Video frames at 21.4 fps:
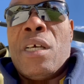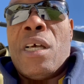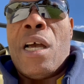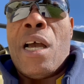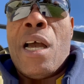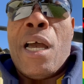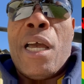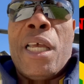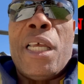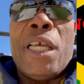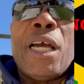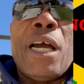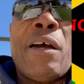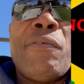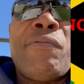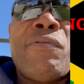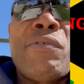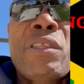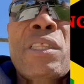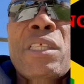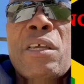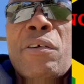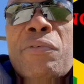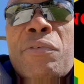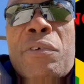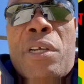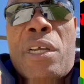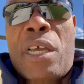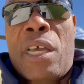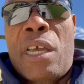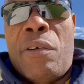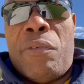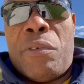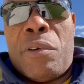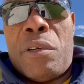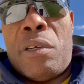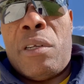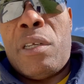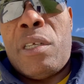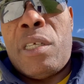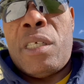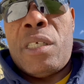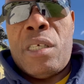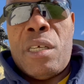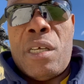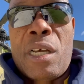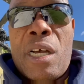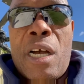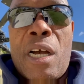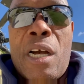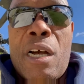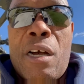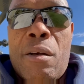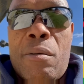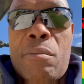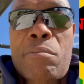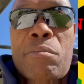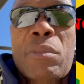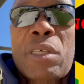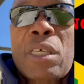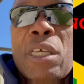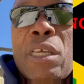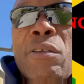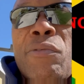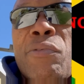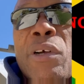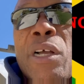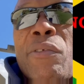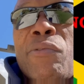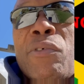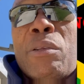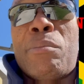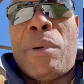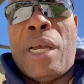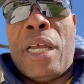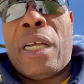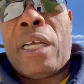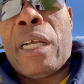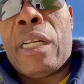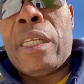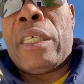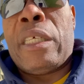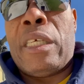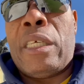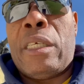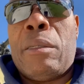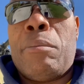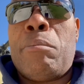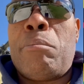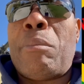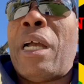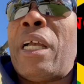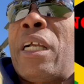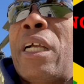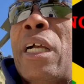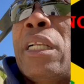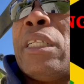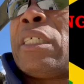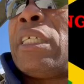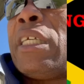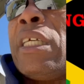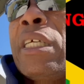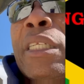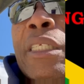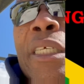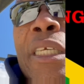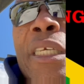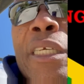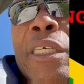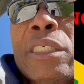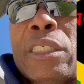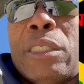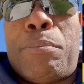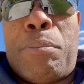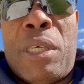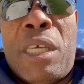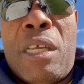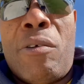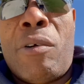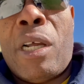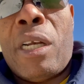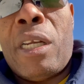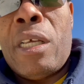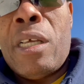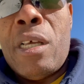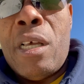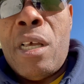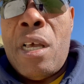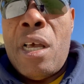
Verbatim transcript: I have never, ever um, involved in Michael, Michael Gayle KSP. Right?